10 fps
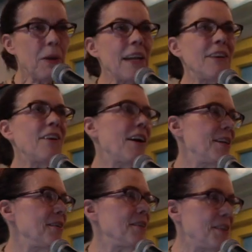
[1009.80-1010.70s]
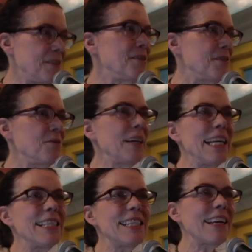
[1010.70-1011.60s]
Penn and I did
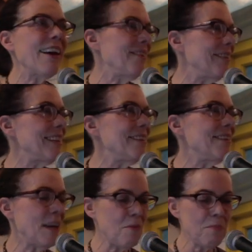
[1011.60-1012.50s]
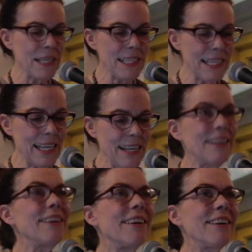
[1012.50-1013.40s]
readings together in
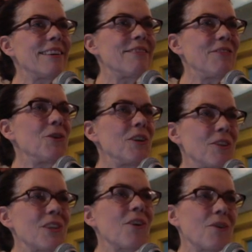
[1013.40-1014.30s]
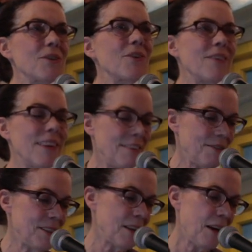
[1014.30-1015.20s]
BC a few years ago, so
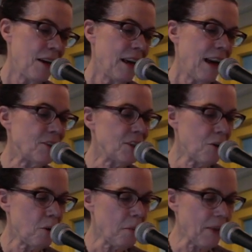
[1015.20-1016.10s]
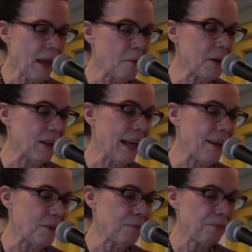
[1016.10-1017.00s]
I'll tell you about that a bit
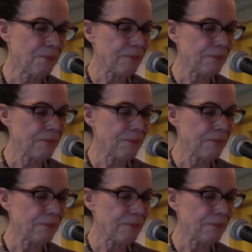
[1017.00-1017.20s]
later.